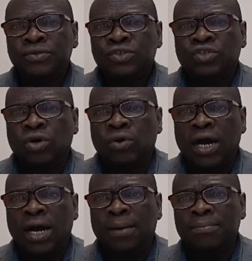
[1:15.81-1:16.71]
So
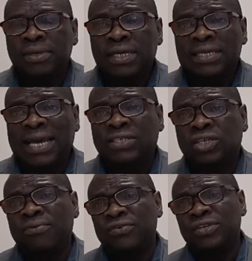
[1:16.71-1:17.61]
that's the
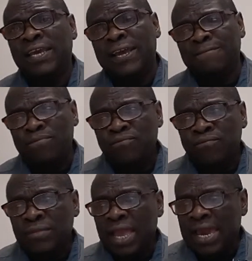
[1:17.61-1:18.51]
topic for the day.
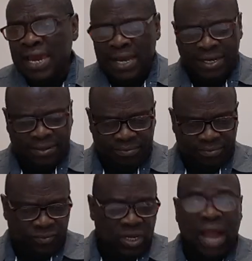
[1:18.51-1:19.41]

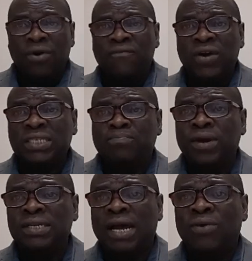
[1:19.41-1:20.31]
And our first
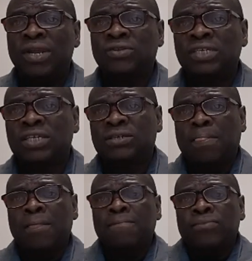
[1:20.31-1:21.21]
point I would like to just
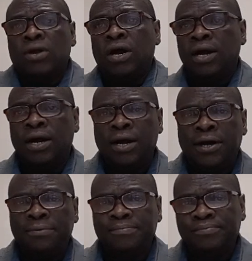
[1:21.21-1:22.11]

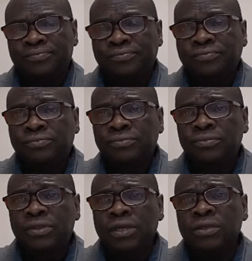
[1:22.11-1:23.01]
talk
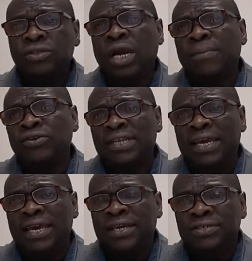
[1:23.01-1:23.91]
about
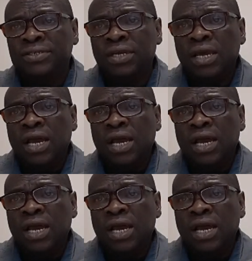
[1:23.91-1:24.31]
today is